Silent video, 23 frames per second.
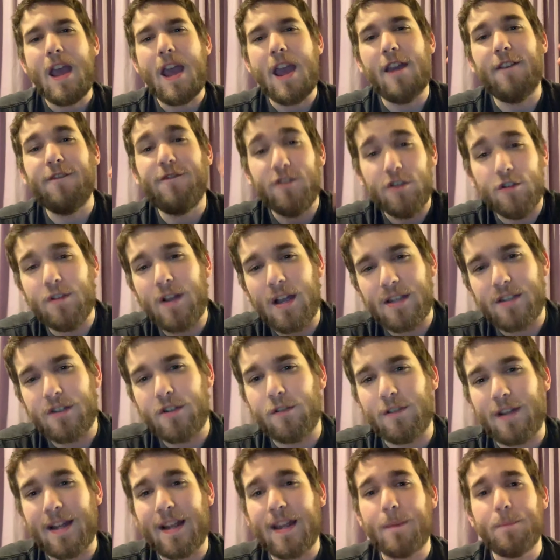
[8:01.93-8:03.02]
If you guys don't
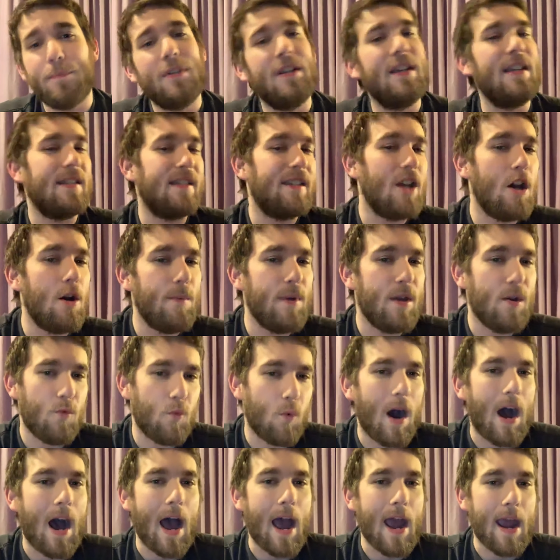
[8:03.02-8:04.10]
like it, please tell me
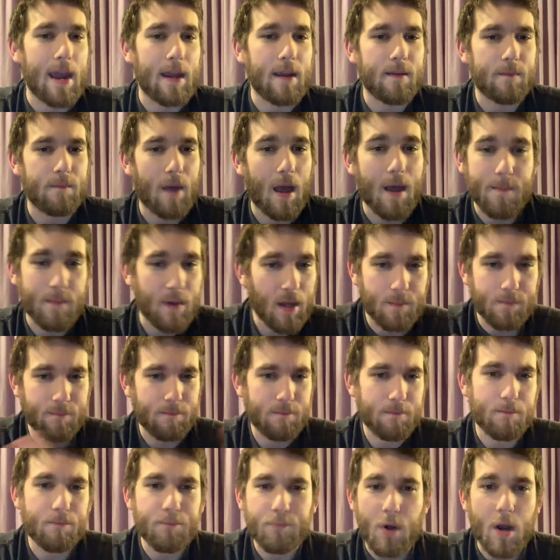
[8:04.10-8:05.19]
why. I mean,
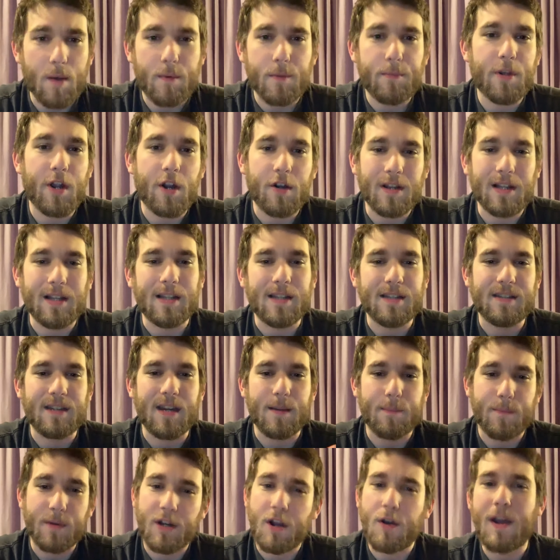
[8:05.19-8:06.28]
I'm probably already
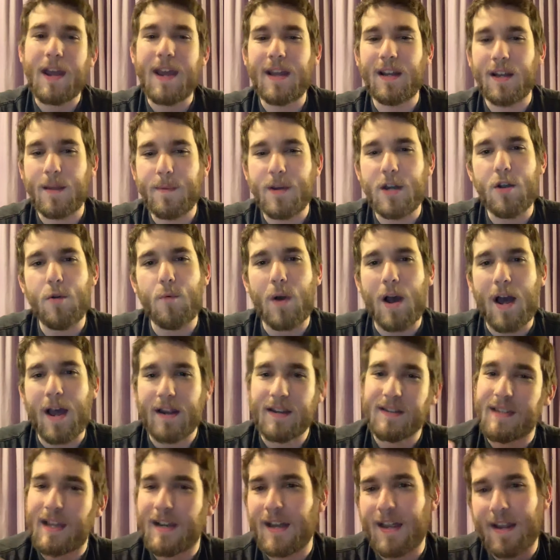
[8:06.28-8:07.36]
listed, but go ahead, let me know why,
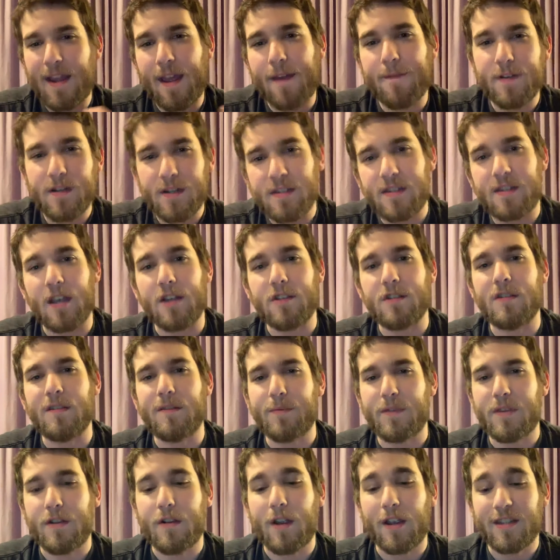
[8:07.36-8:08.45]
because I like having discussions
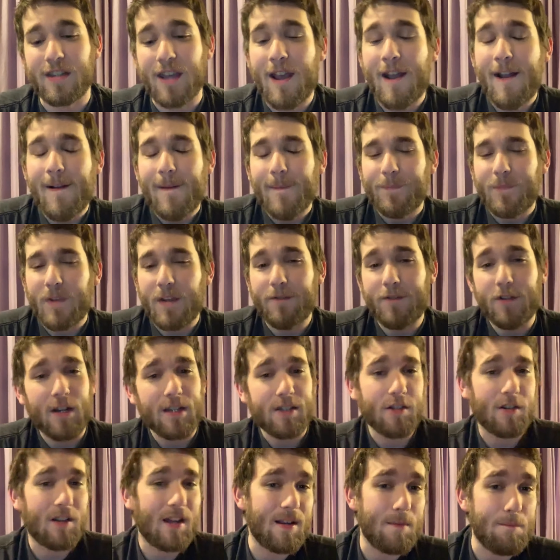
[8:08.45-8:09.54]
with you guys. If you
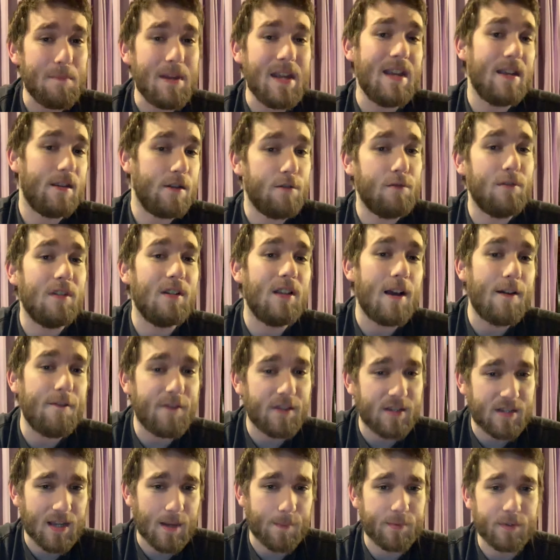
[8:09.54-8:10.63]
guys are like me and you love
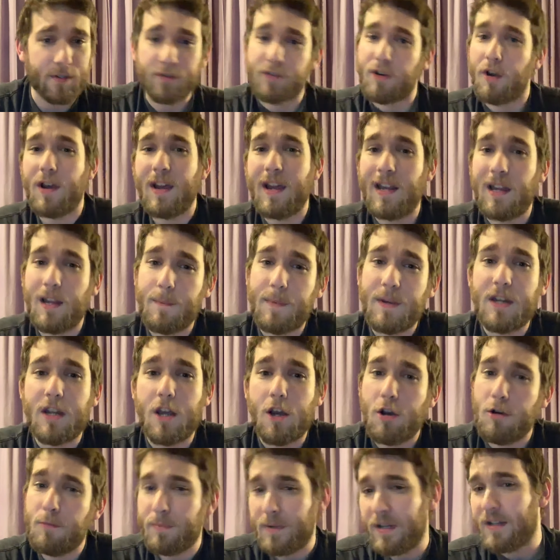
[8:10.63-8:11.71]
this episode, go ahead, let me
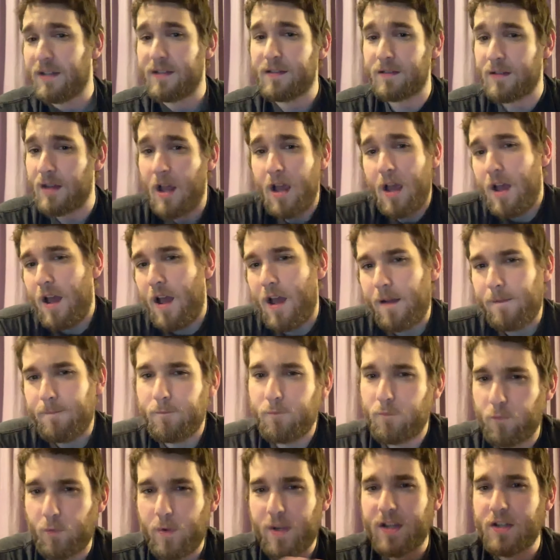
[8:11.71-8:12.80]
know, because
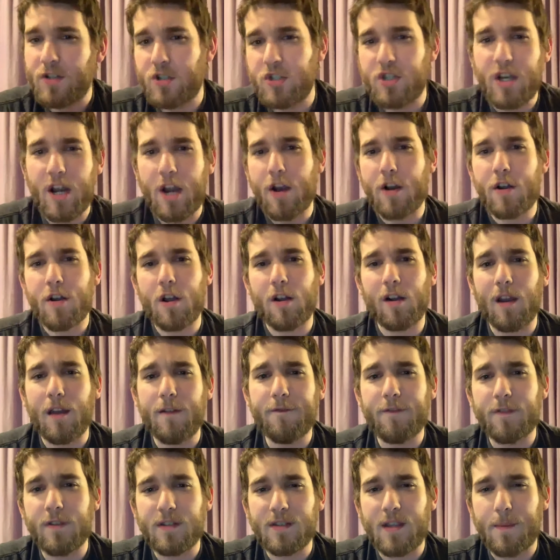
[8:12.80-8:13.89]
we can share in our
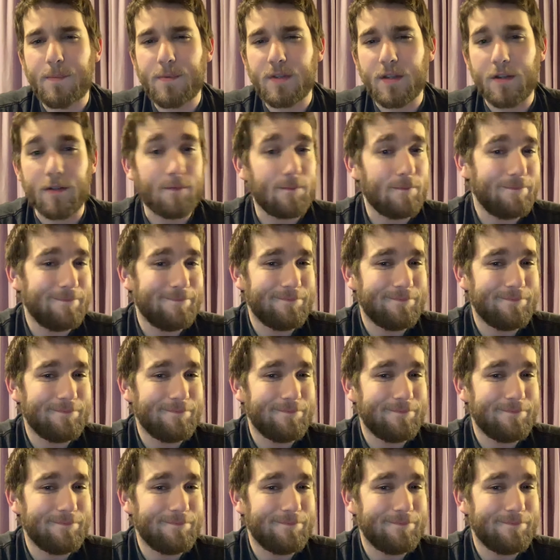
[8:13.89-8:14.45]
love for this episode.